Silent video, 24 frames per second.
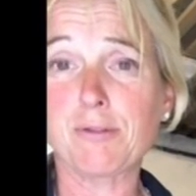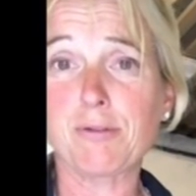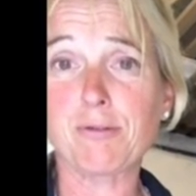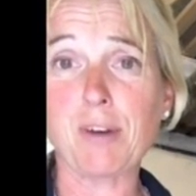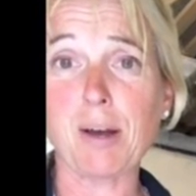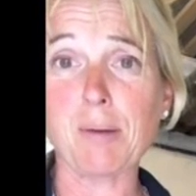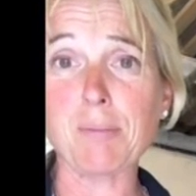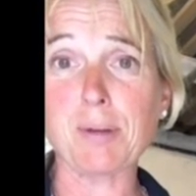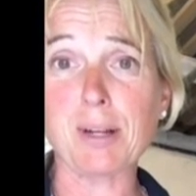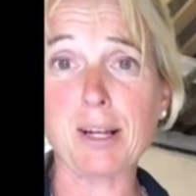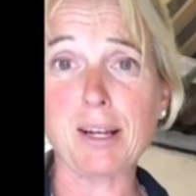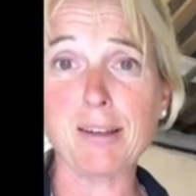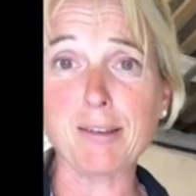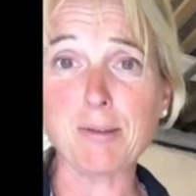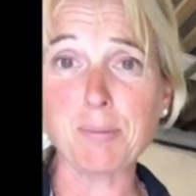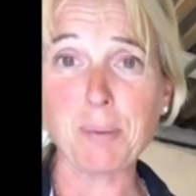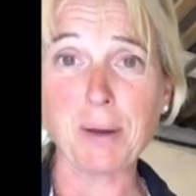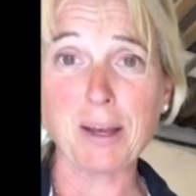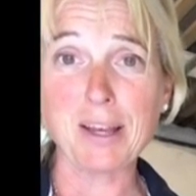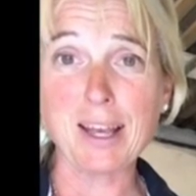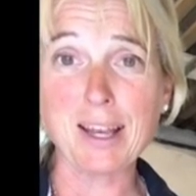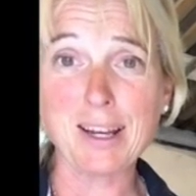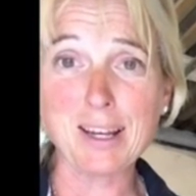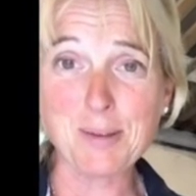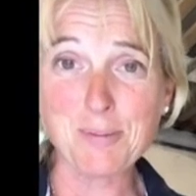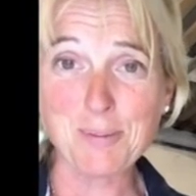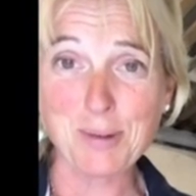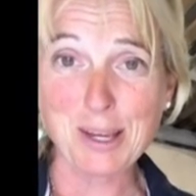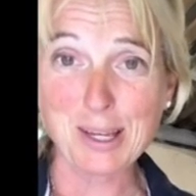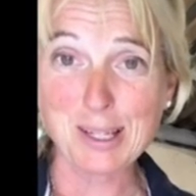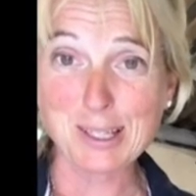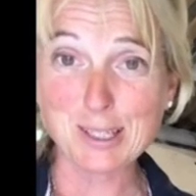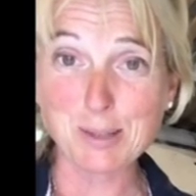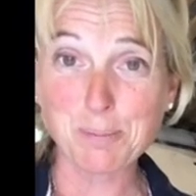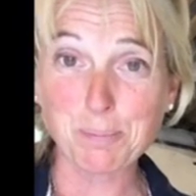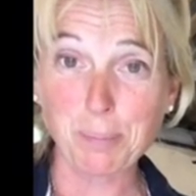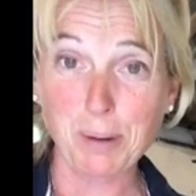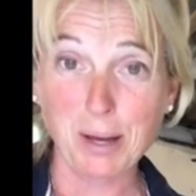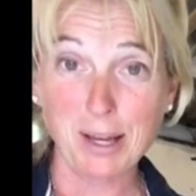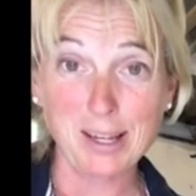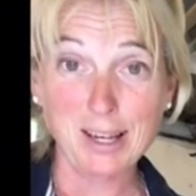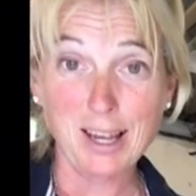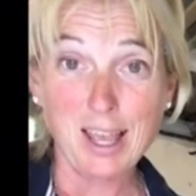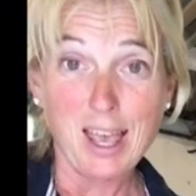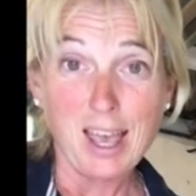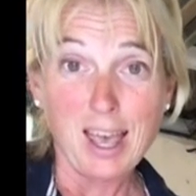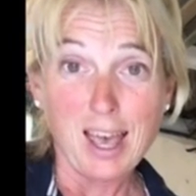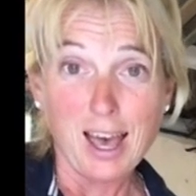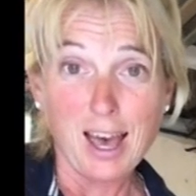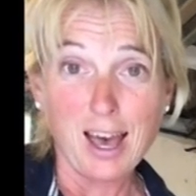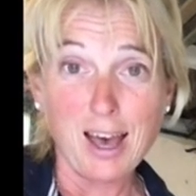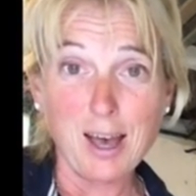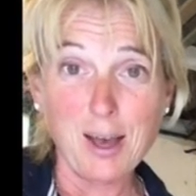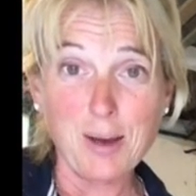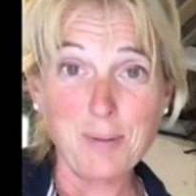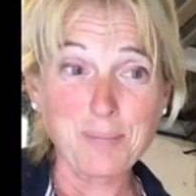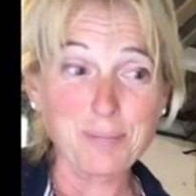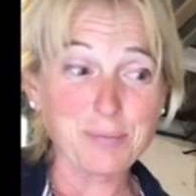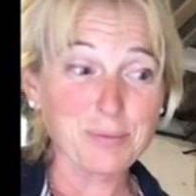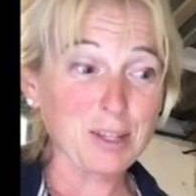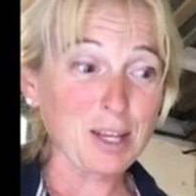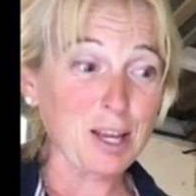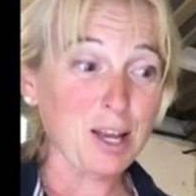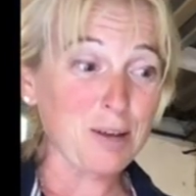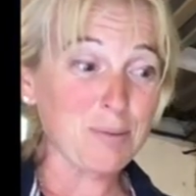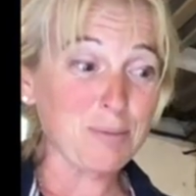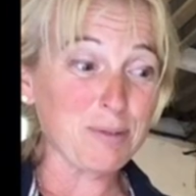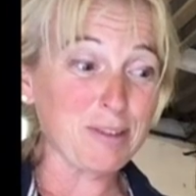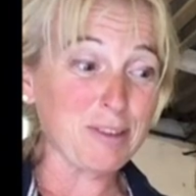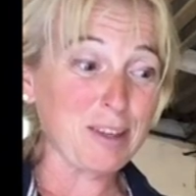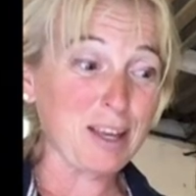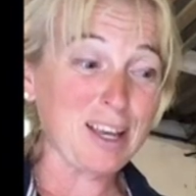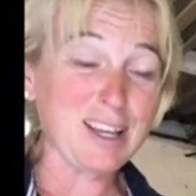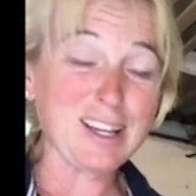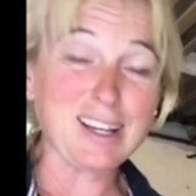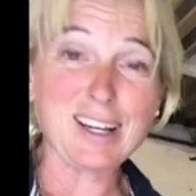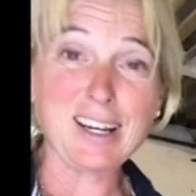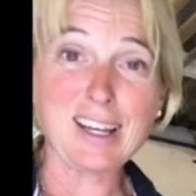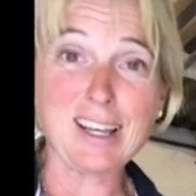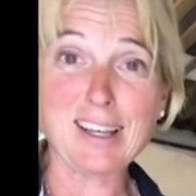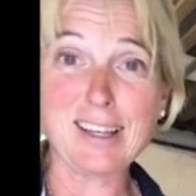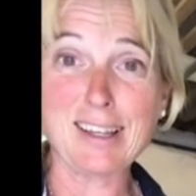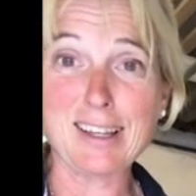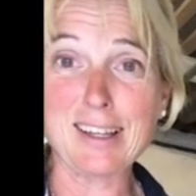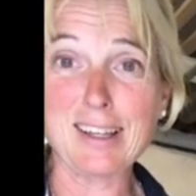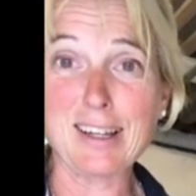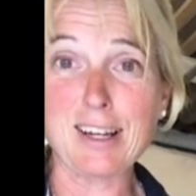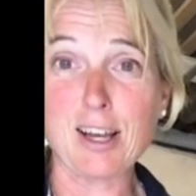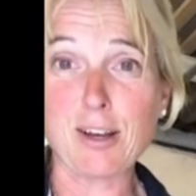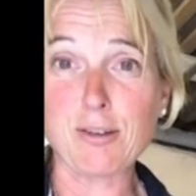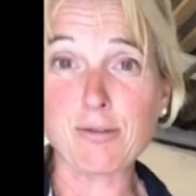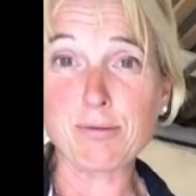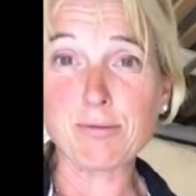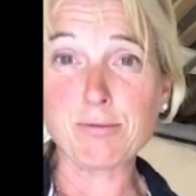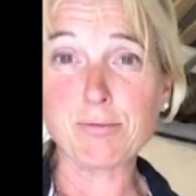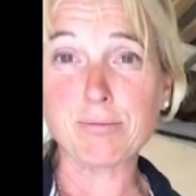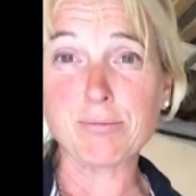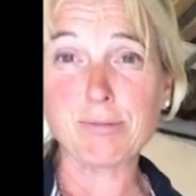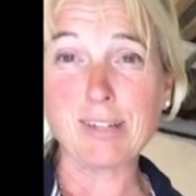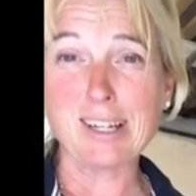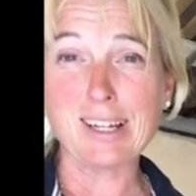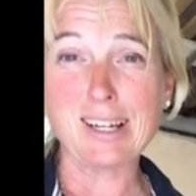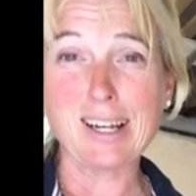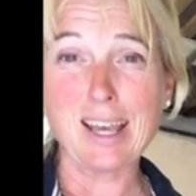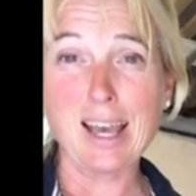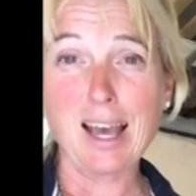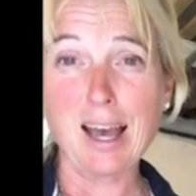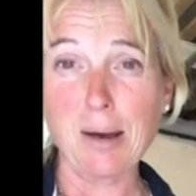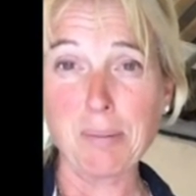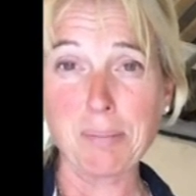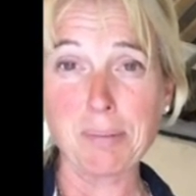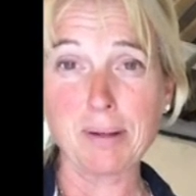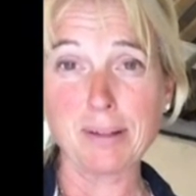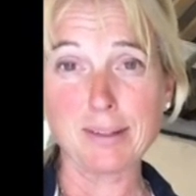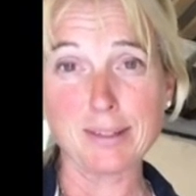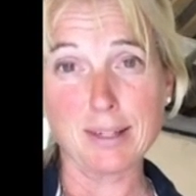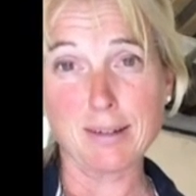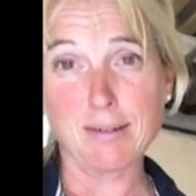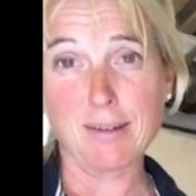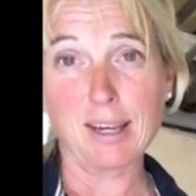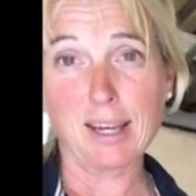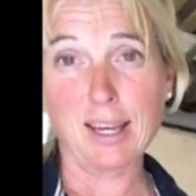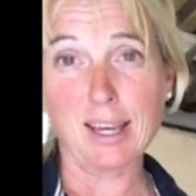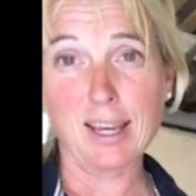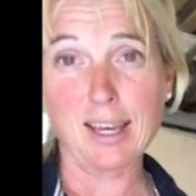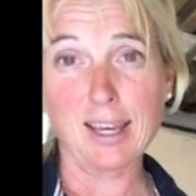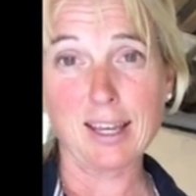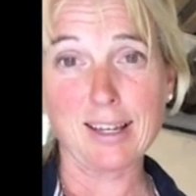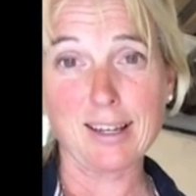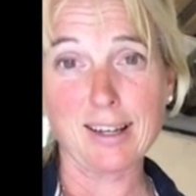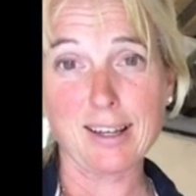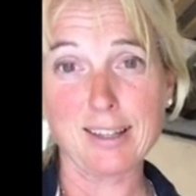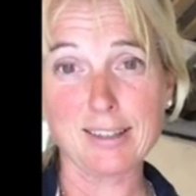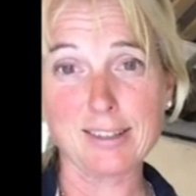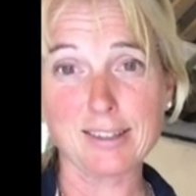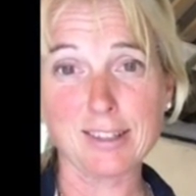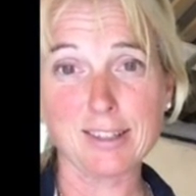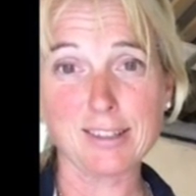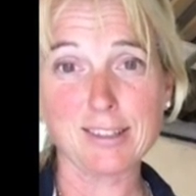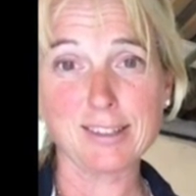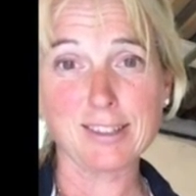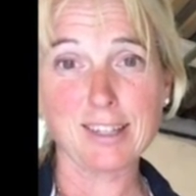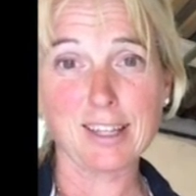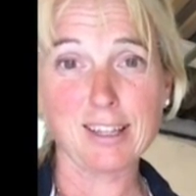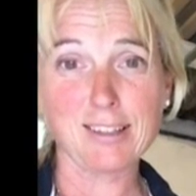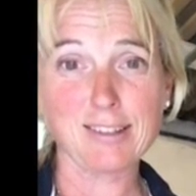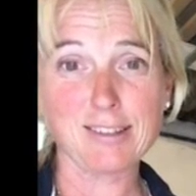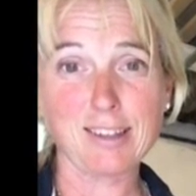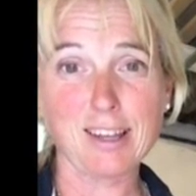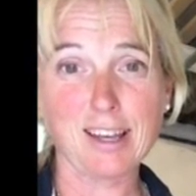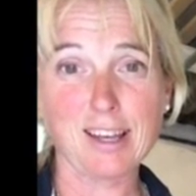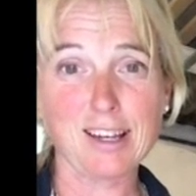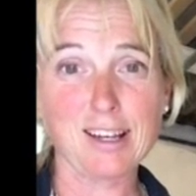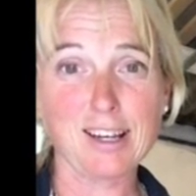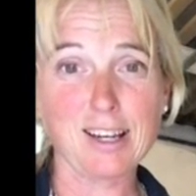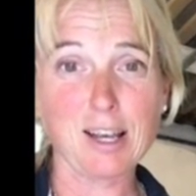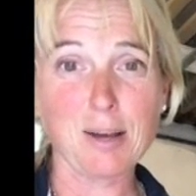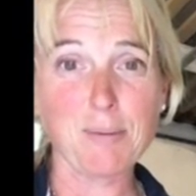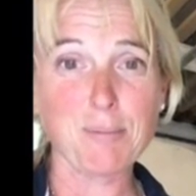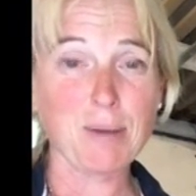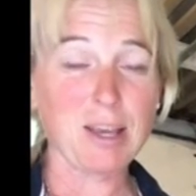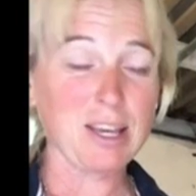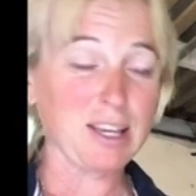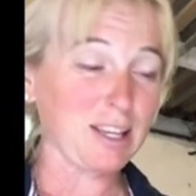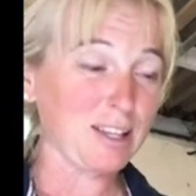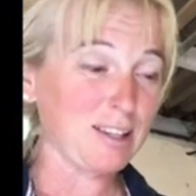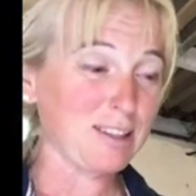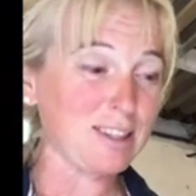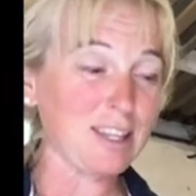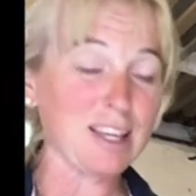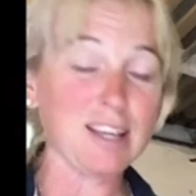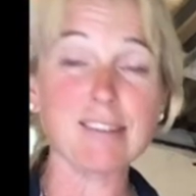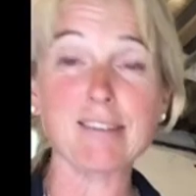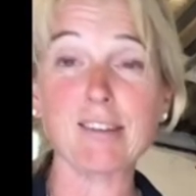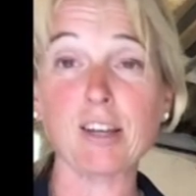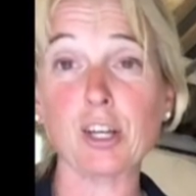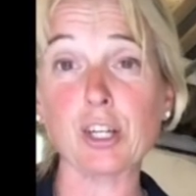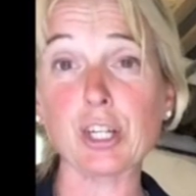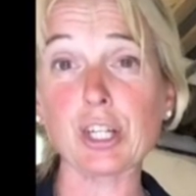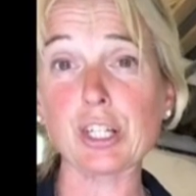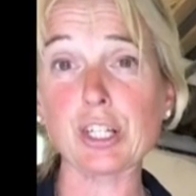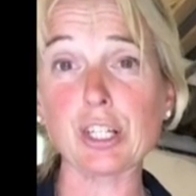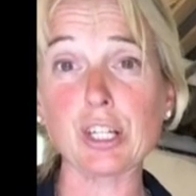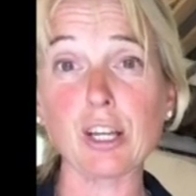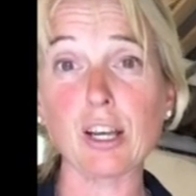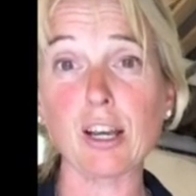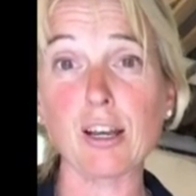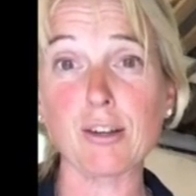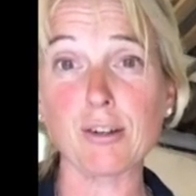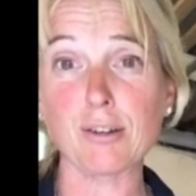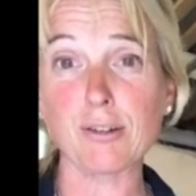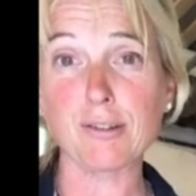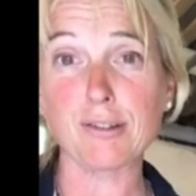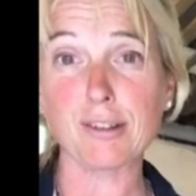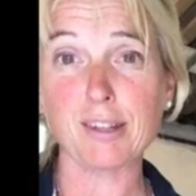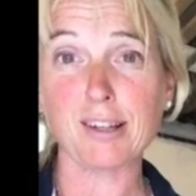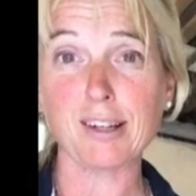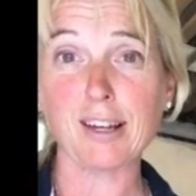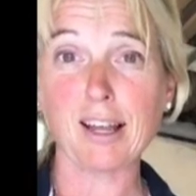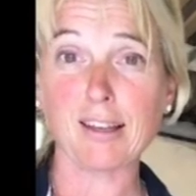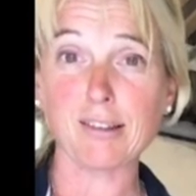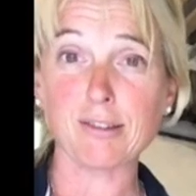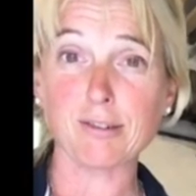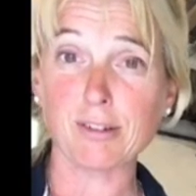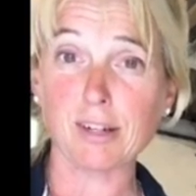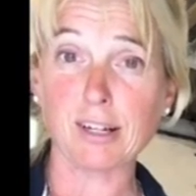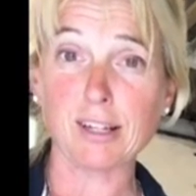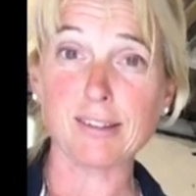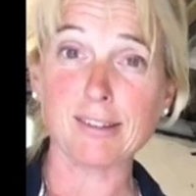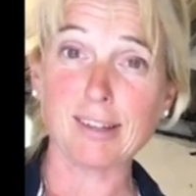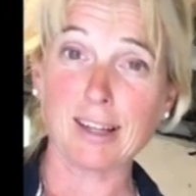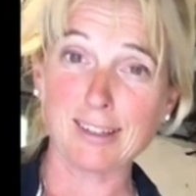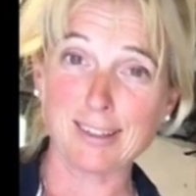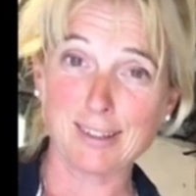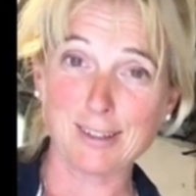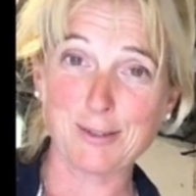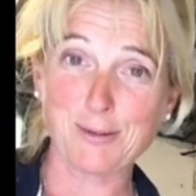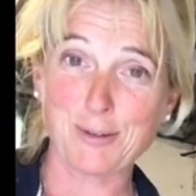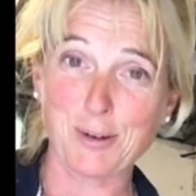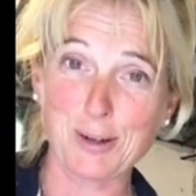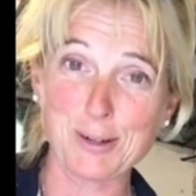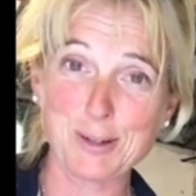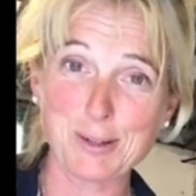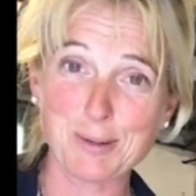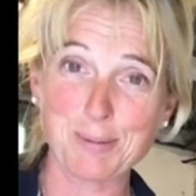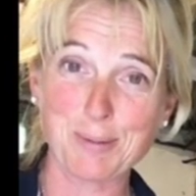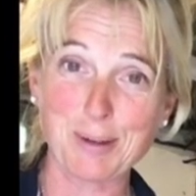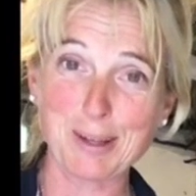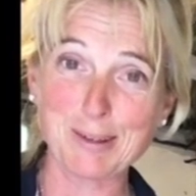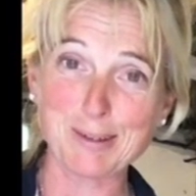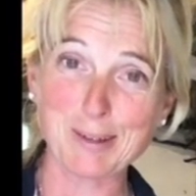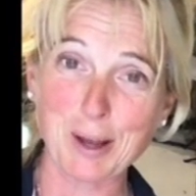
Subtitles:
fabulous by any means, but I'm certainly, you know, really happy doing it, and I just think certainly I'm making things I can use, and that's really satisfying to me.